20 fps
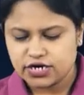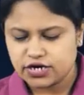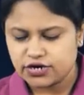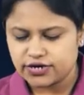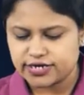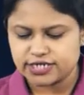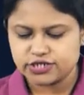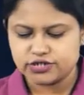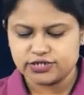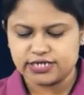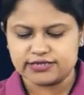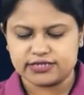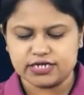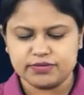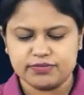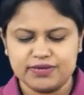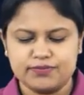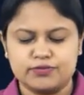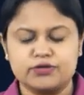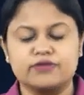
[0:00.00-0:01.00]
Okay, so
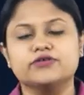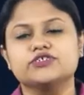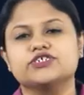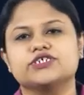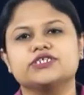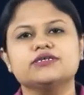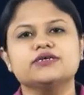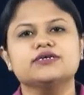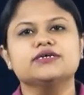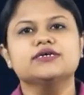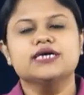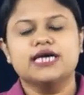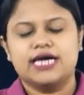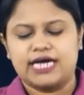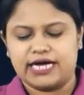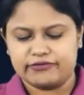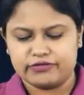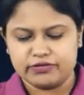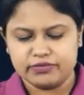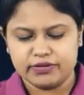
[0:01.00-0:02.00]
nothing but provision
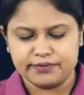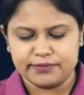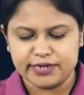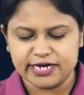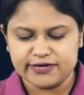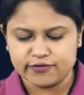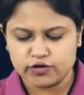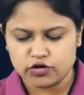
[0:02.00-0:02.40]
have to be made